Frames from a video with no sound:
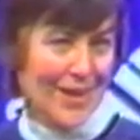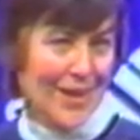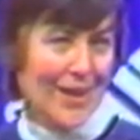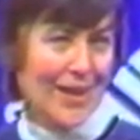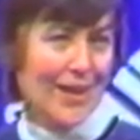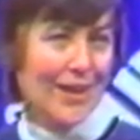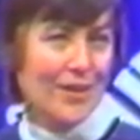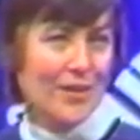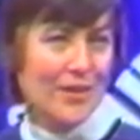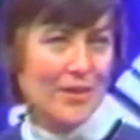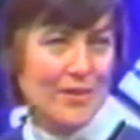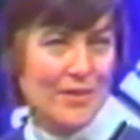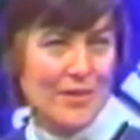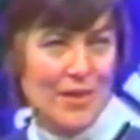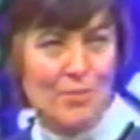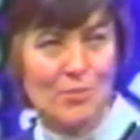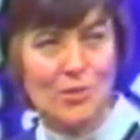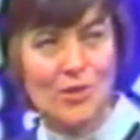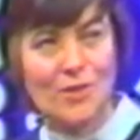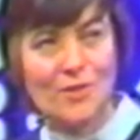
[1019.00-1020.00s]
uh,
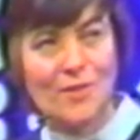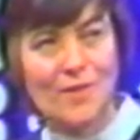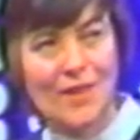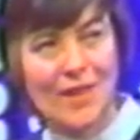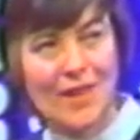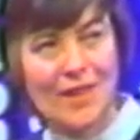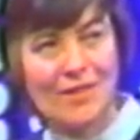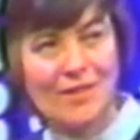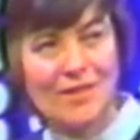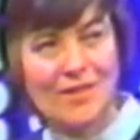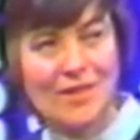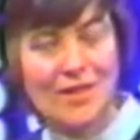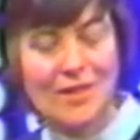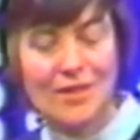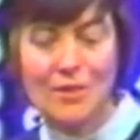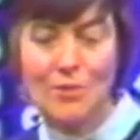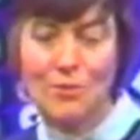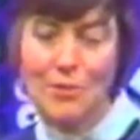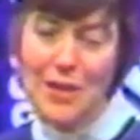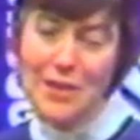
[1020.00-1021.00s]
conception of things, that
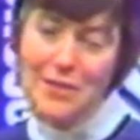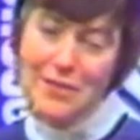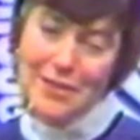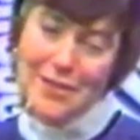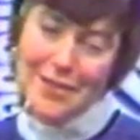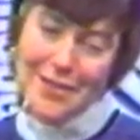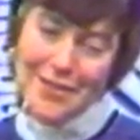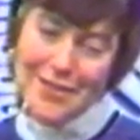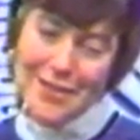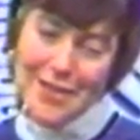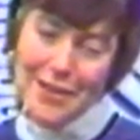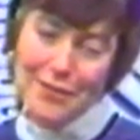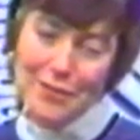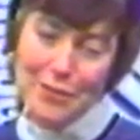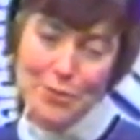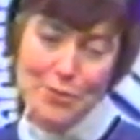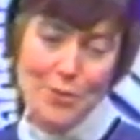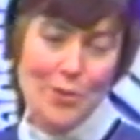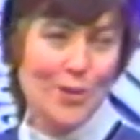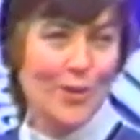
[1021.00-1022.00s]
the residents have a
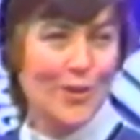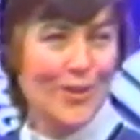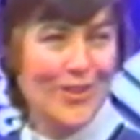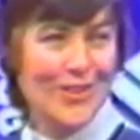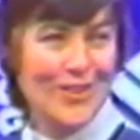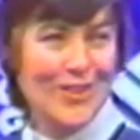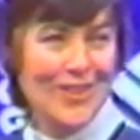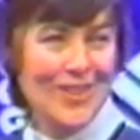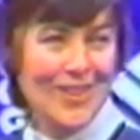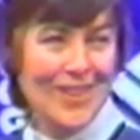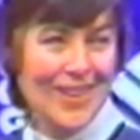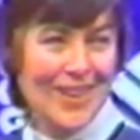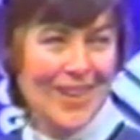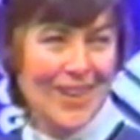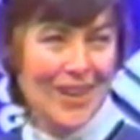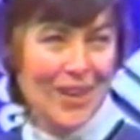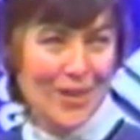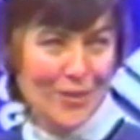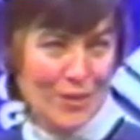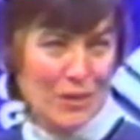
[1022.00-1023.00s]
world
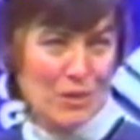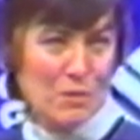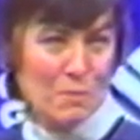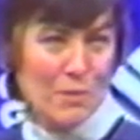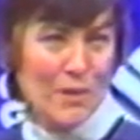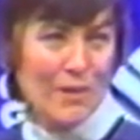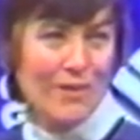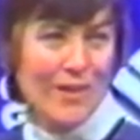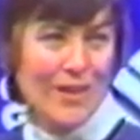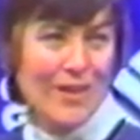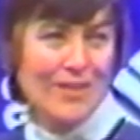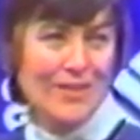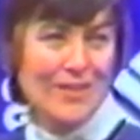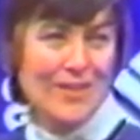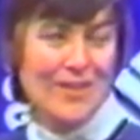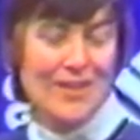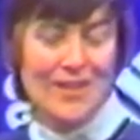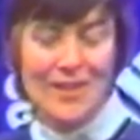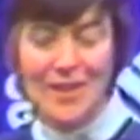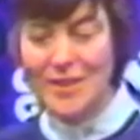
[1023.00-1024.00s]
of
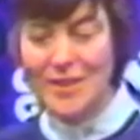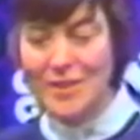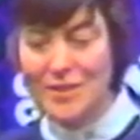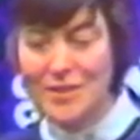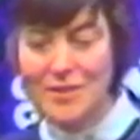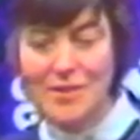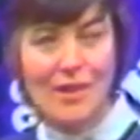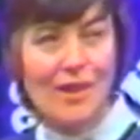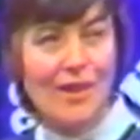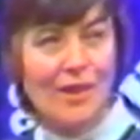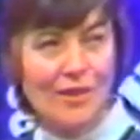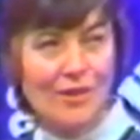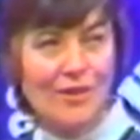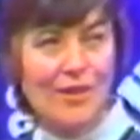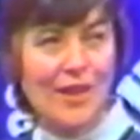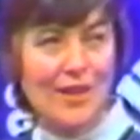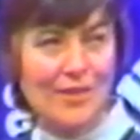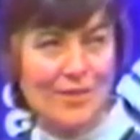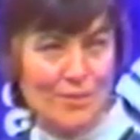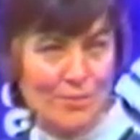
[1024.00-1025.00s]
experience the scholar
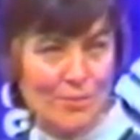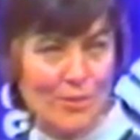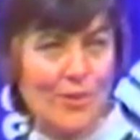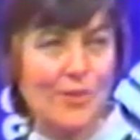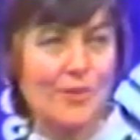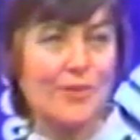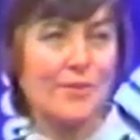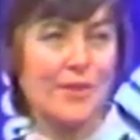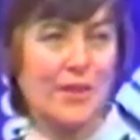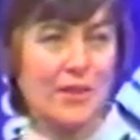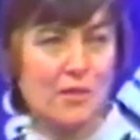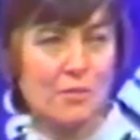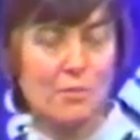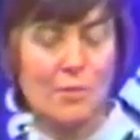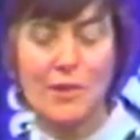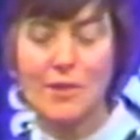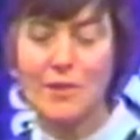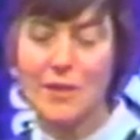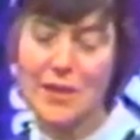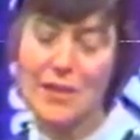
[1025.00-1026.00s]
has a world of
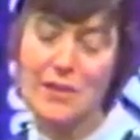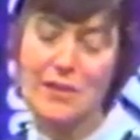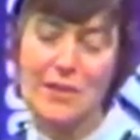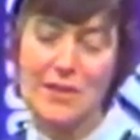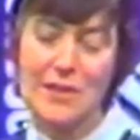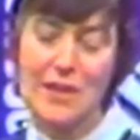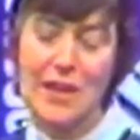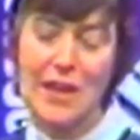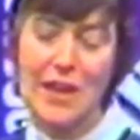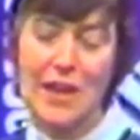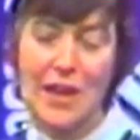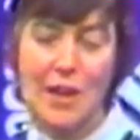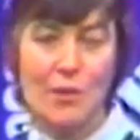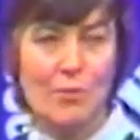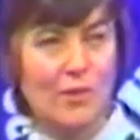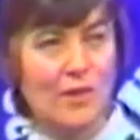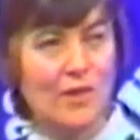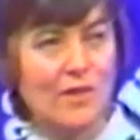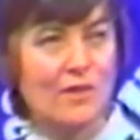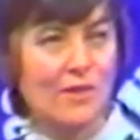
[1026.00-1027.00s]
experience,
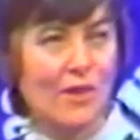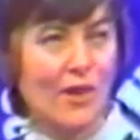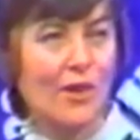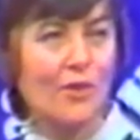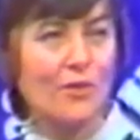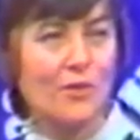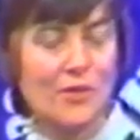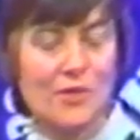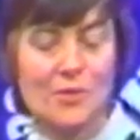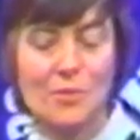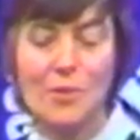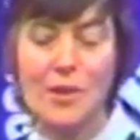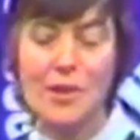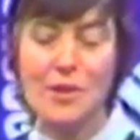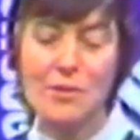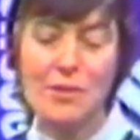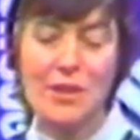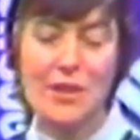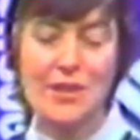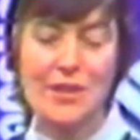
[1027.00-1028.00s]
but the scholar is the one who
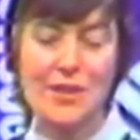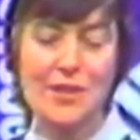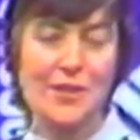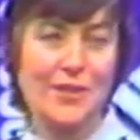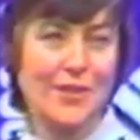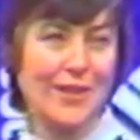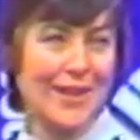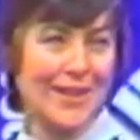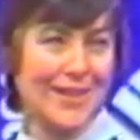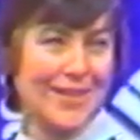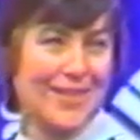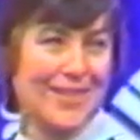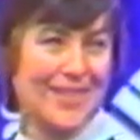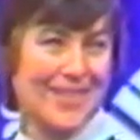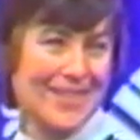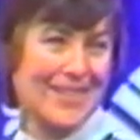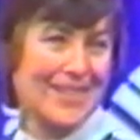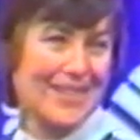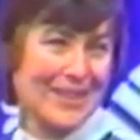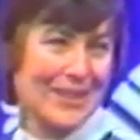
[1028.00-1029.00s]
articulates
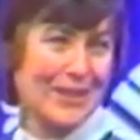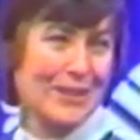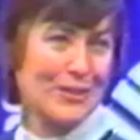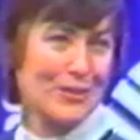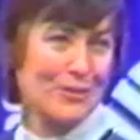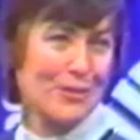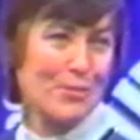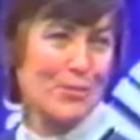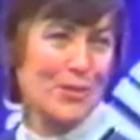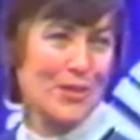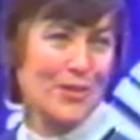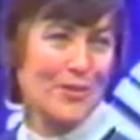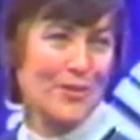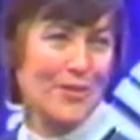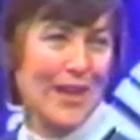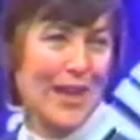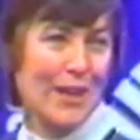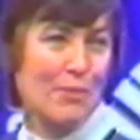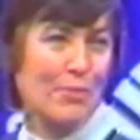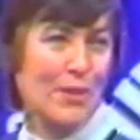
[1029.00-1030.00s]
the description of
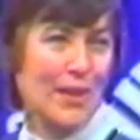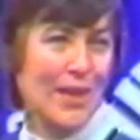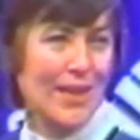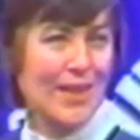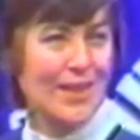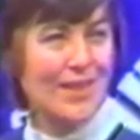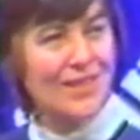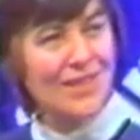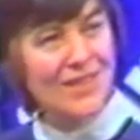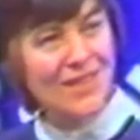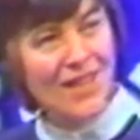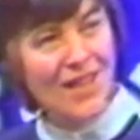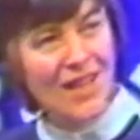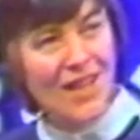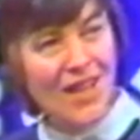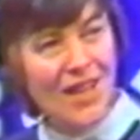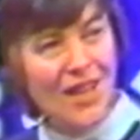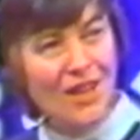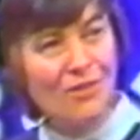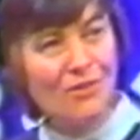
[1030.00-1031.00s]
that place
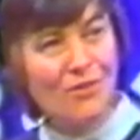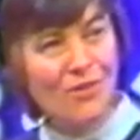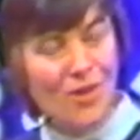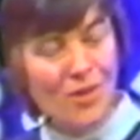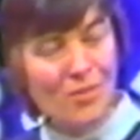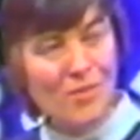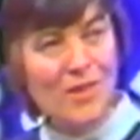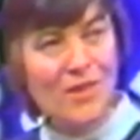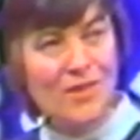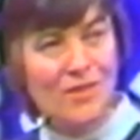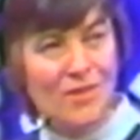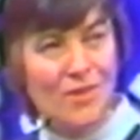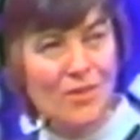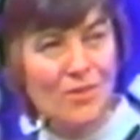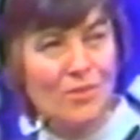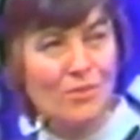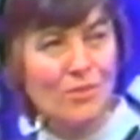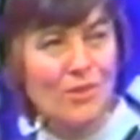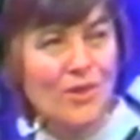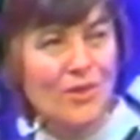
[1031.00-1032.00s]
from his
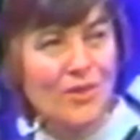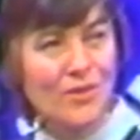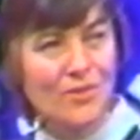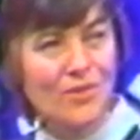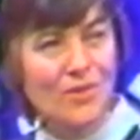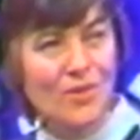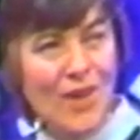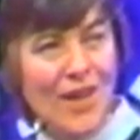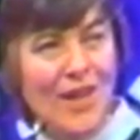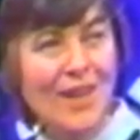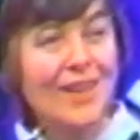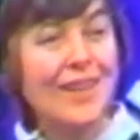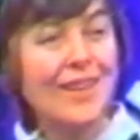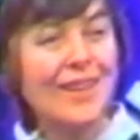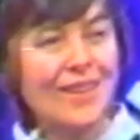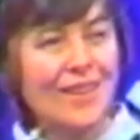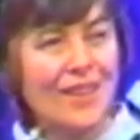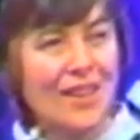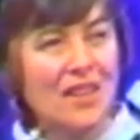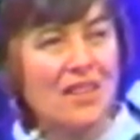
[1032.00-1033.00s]
own world of
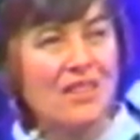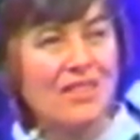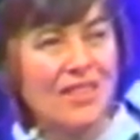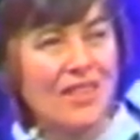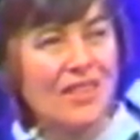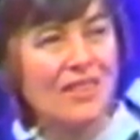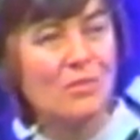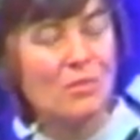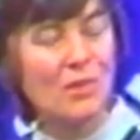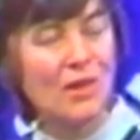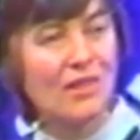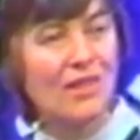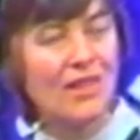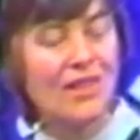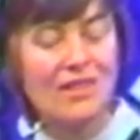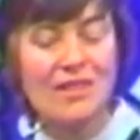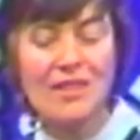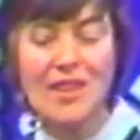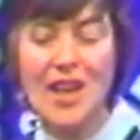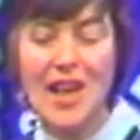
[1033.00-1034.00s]
training and
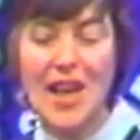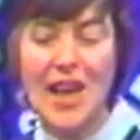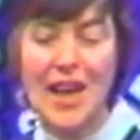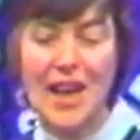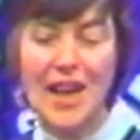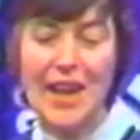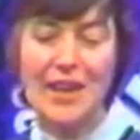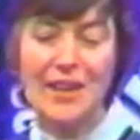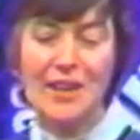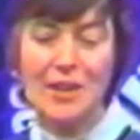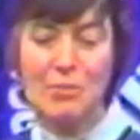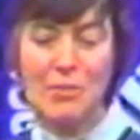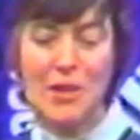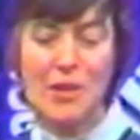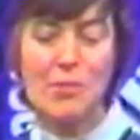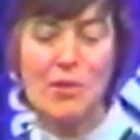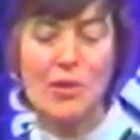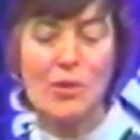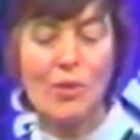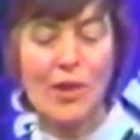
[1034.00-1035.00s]
experience, and it may
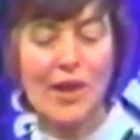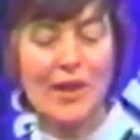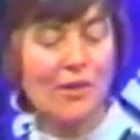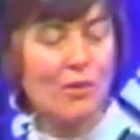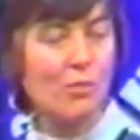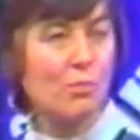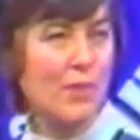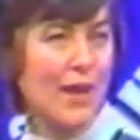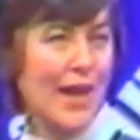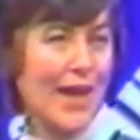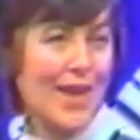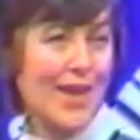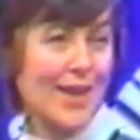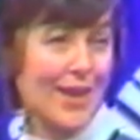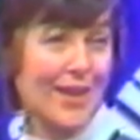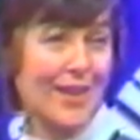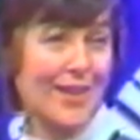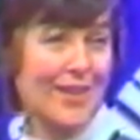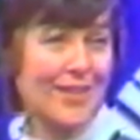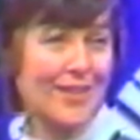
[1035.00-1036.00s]
be quite
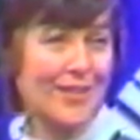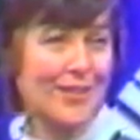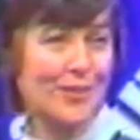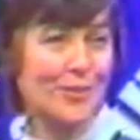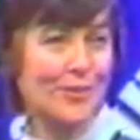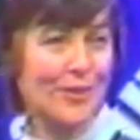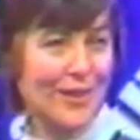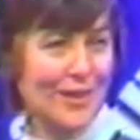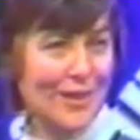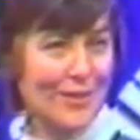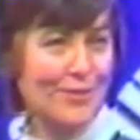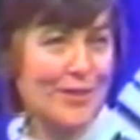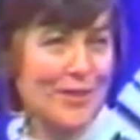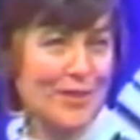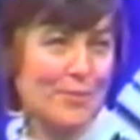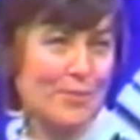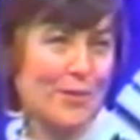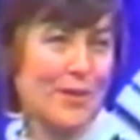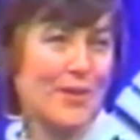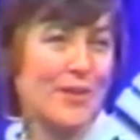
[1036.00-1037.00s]
opaque to the lived
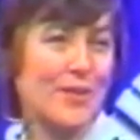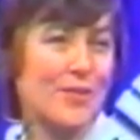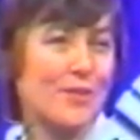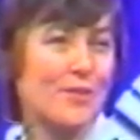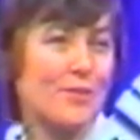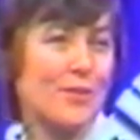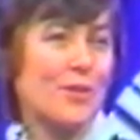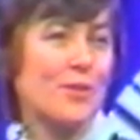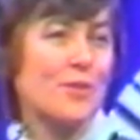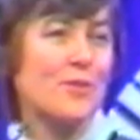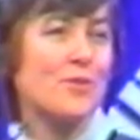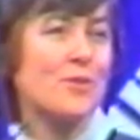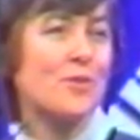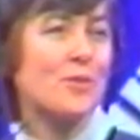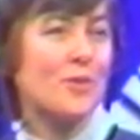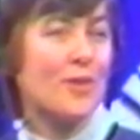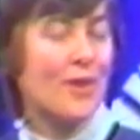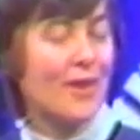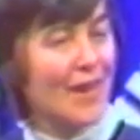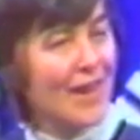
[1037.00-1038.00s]
experience of those
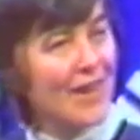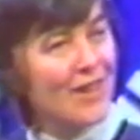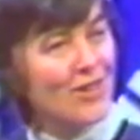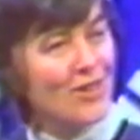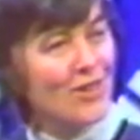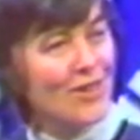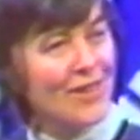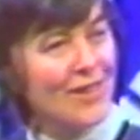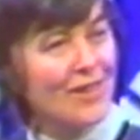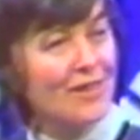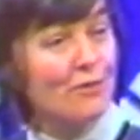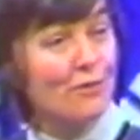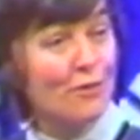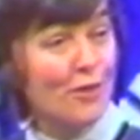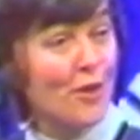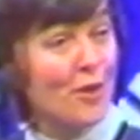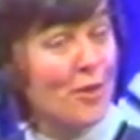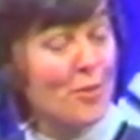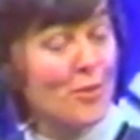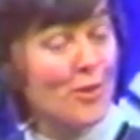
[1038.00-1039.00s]
who are actually
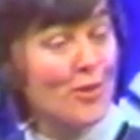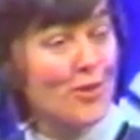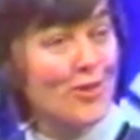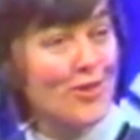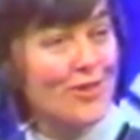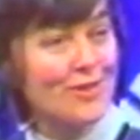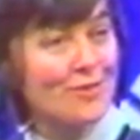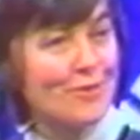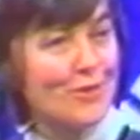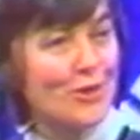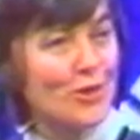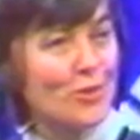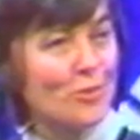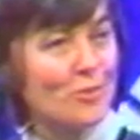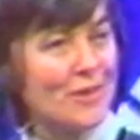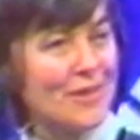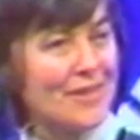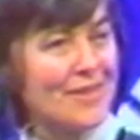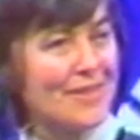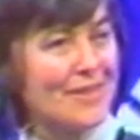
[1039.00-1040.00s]
farmers and
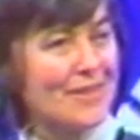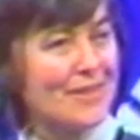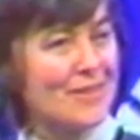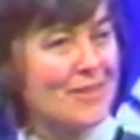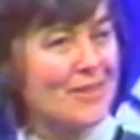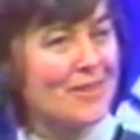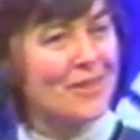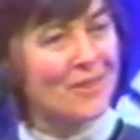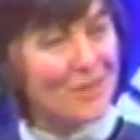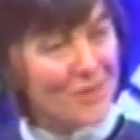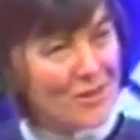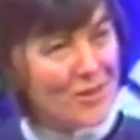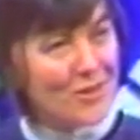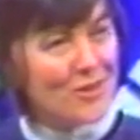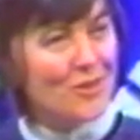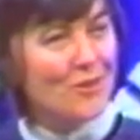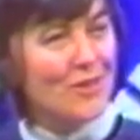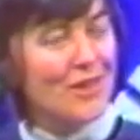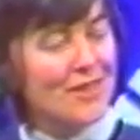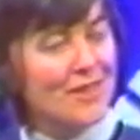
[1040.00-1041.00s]
fishermen and
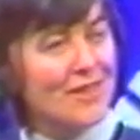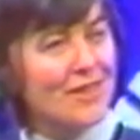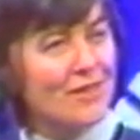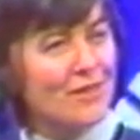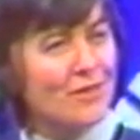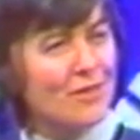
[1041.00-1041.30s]
president.